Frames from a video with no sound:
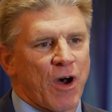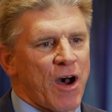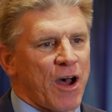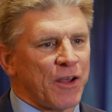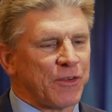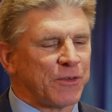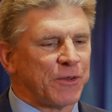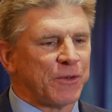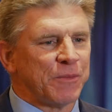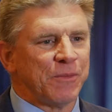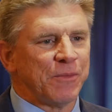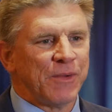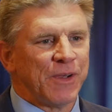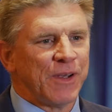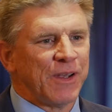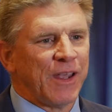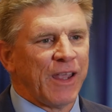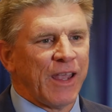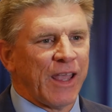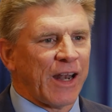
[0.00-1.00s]
awesome,
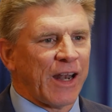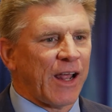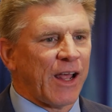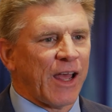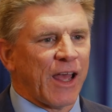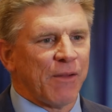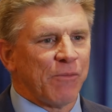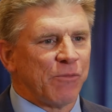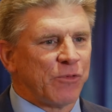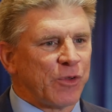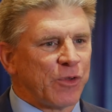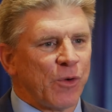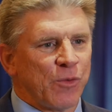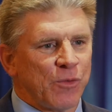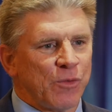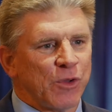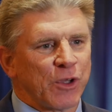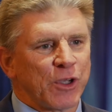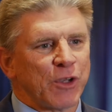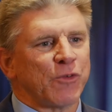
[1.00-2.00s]
and I'm so
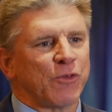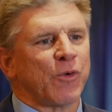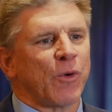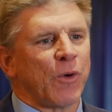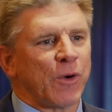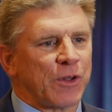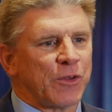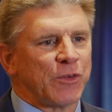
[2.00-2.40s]
looking forward